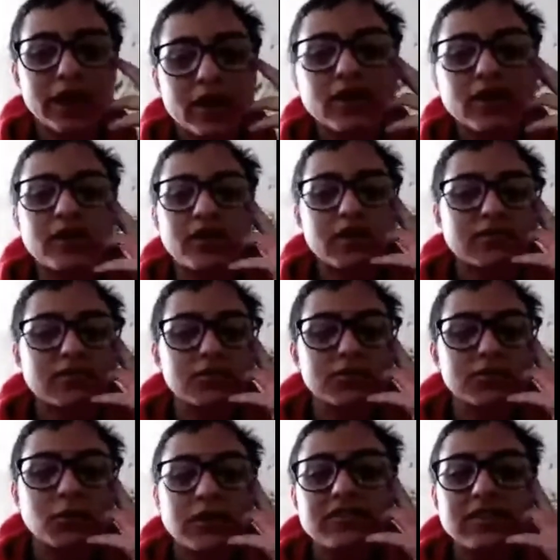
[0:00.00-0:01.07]
sort of
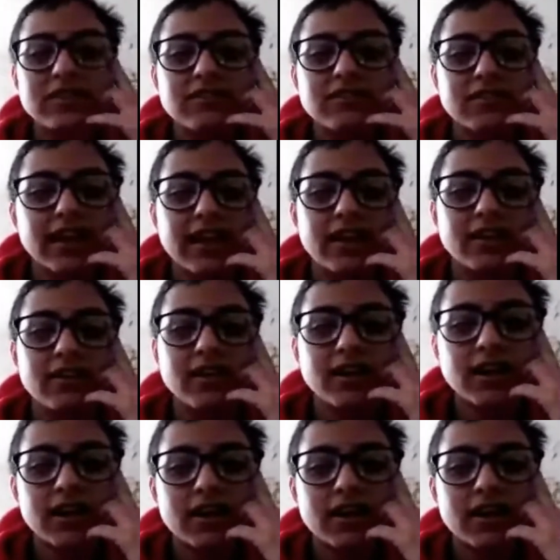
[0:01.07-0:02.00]
voices in,